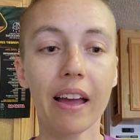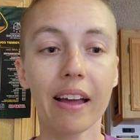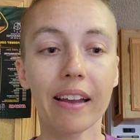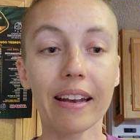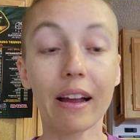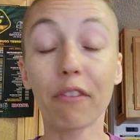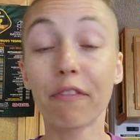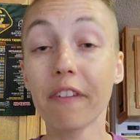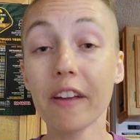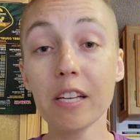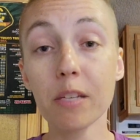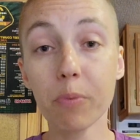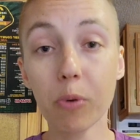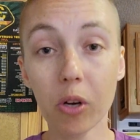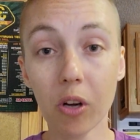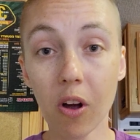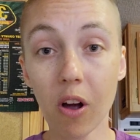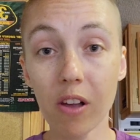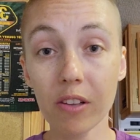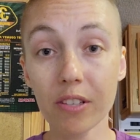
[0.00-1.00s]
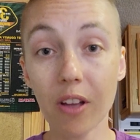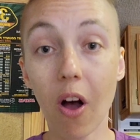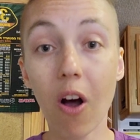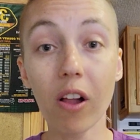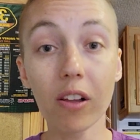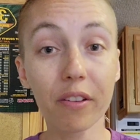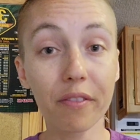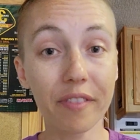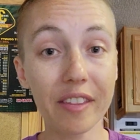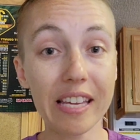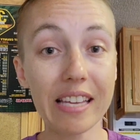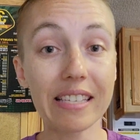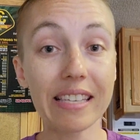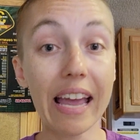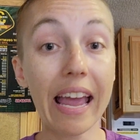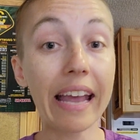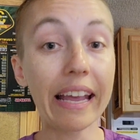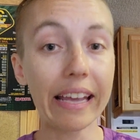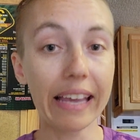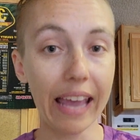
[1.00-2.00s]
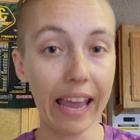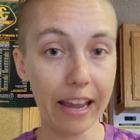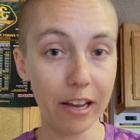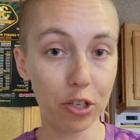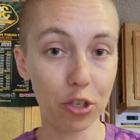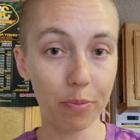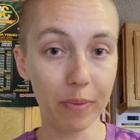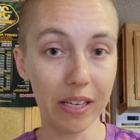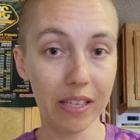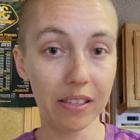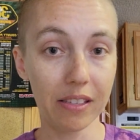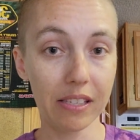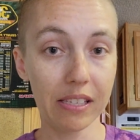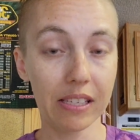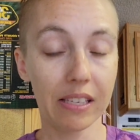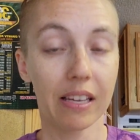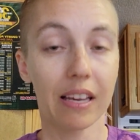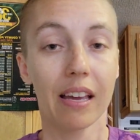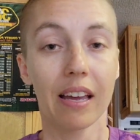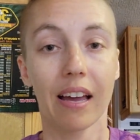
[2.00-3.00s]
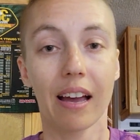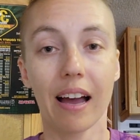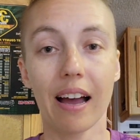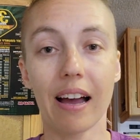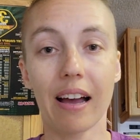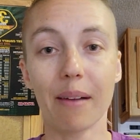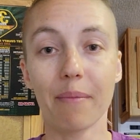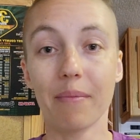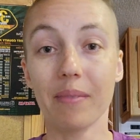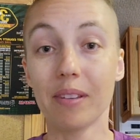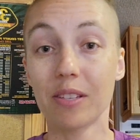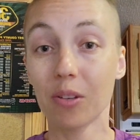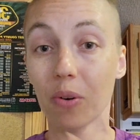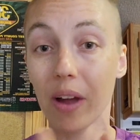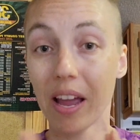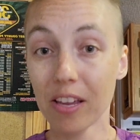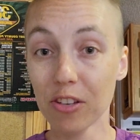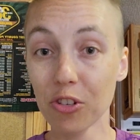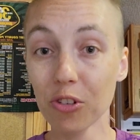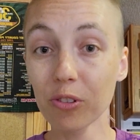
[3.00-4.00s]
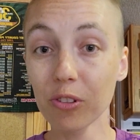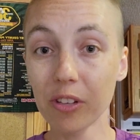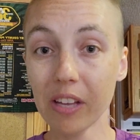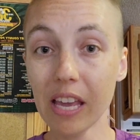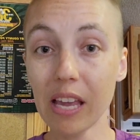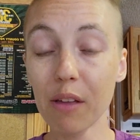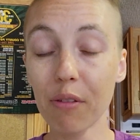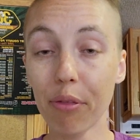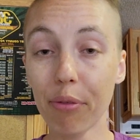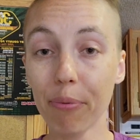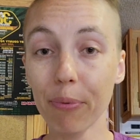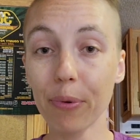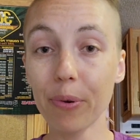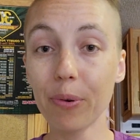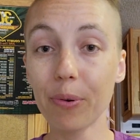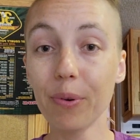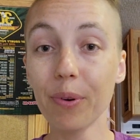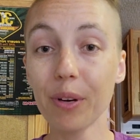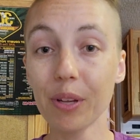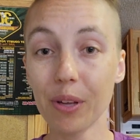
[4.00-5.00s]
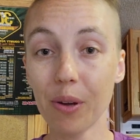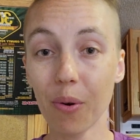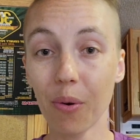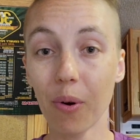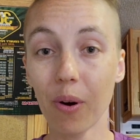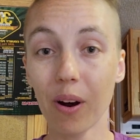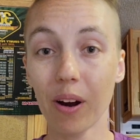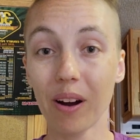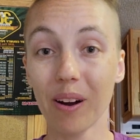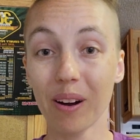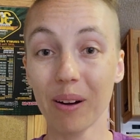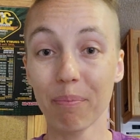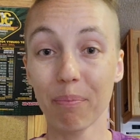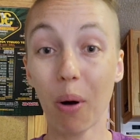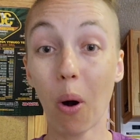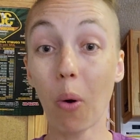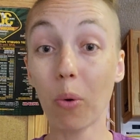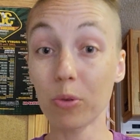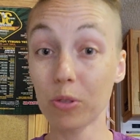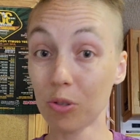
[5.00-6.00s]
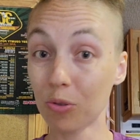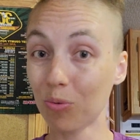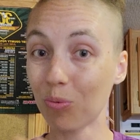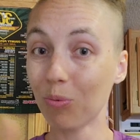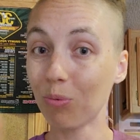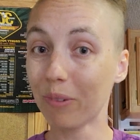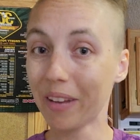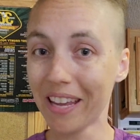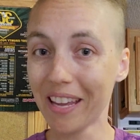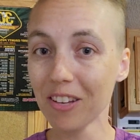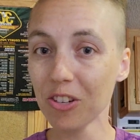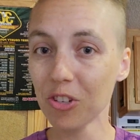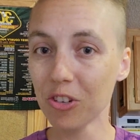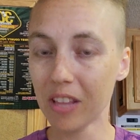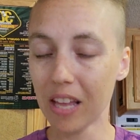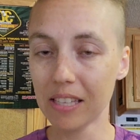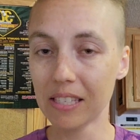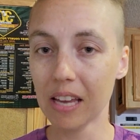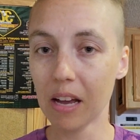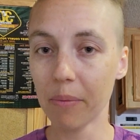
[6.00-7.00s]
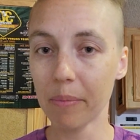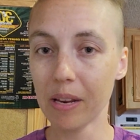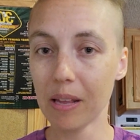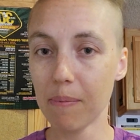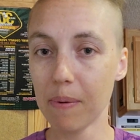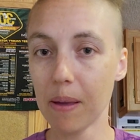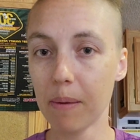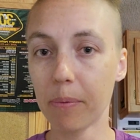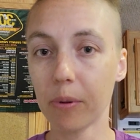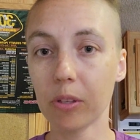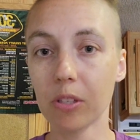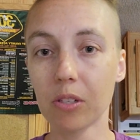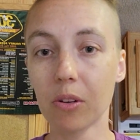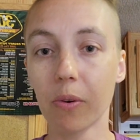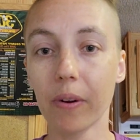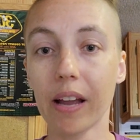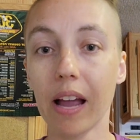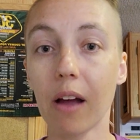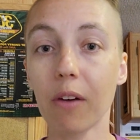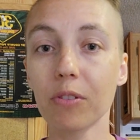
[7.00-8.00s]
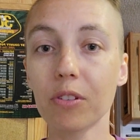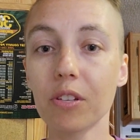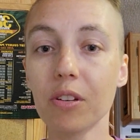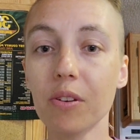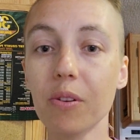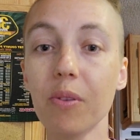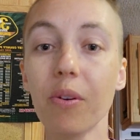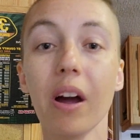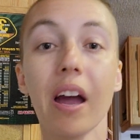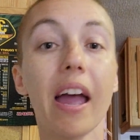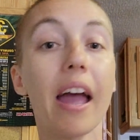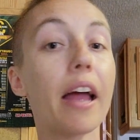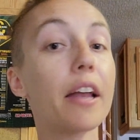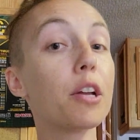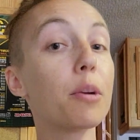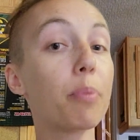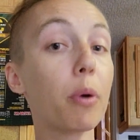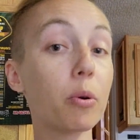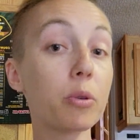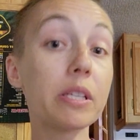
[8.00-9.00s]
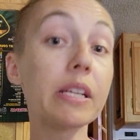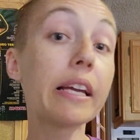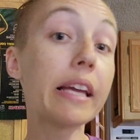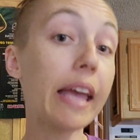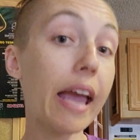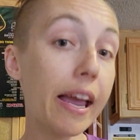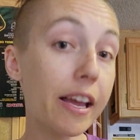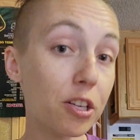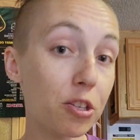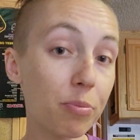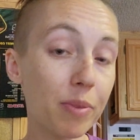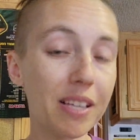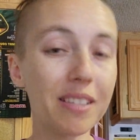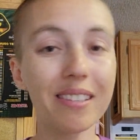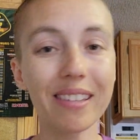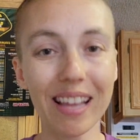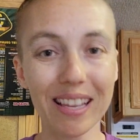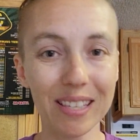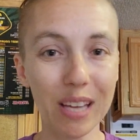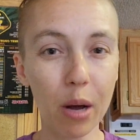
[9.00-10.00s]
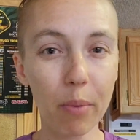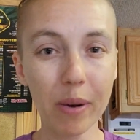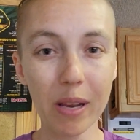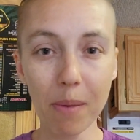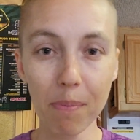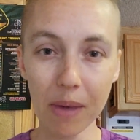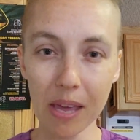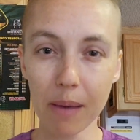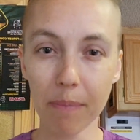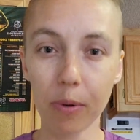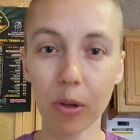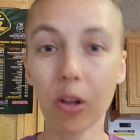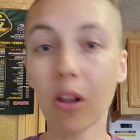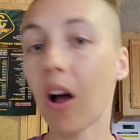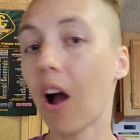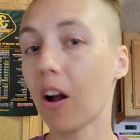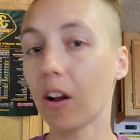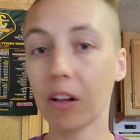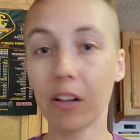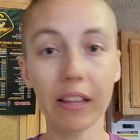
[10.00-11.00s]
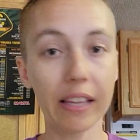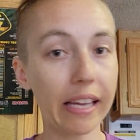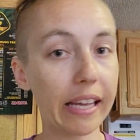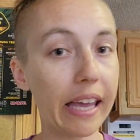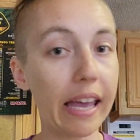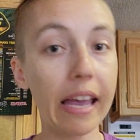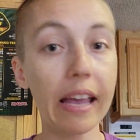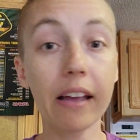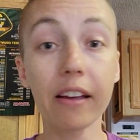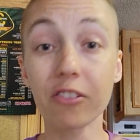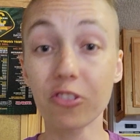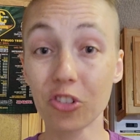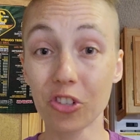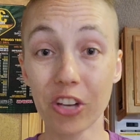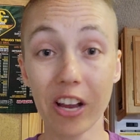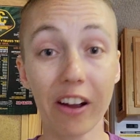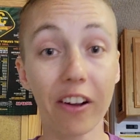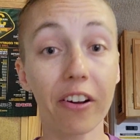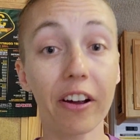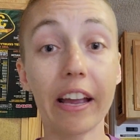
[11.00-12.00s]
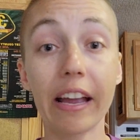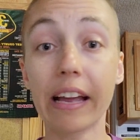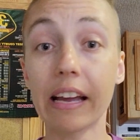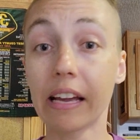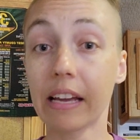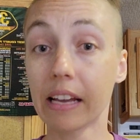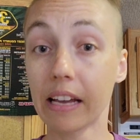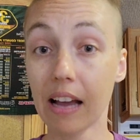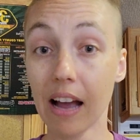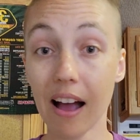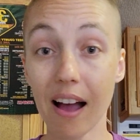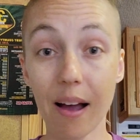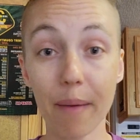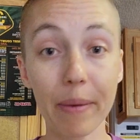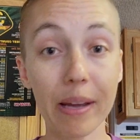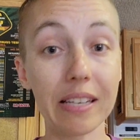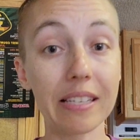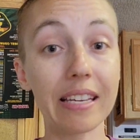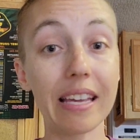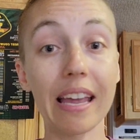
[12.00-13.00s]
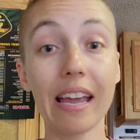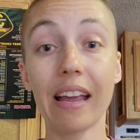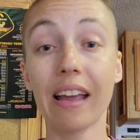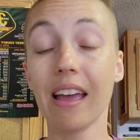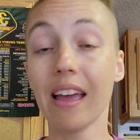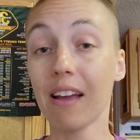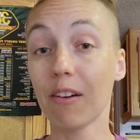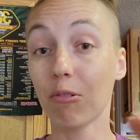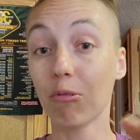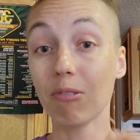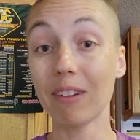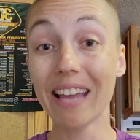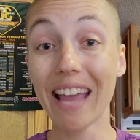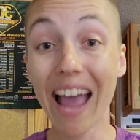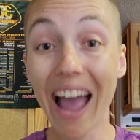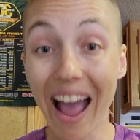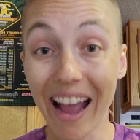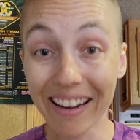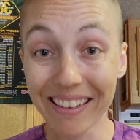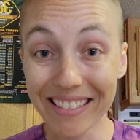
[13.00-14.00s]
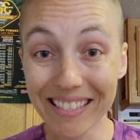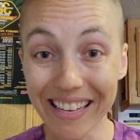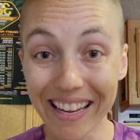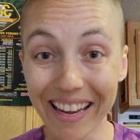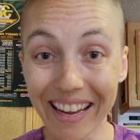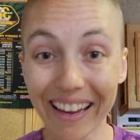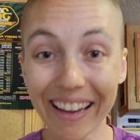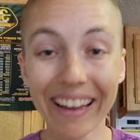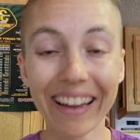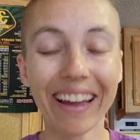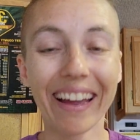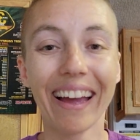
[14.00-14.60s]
Now, Facebook calls all of these engagements. So as you're looking through your post reach, that's how many people it's going out to, and your post engagements, that's how many people are clicking, sharing, commenting, reacting,